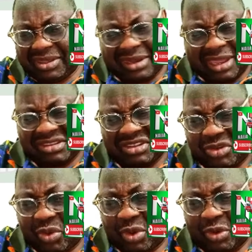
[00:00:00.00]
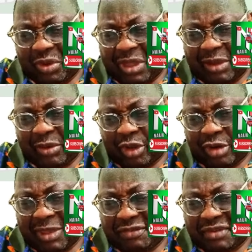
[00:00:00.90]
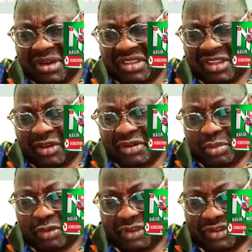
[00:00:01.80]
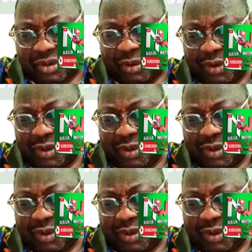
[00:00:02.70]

That's the new one. I'll call my friend later, or the professor.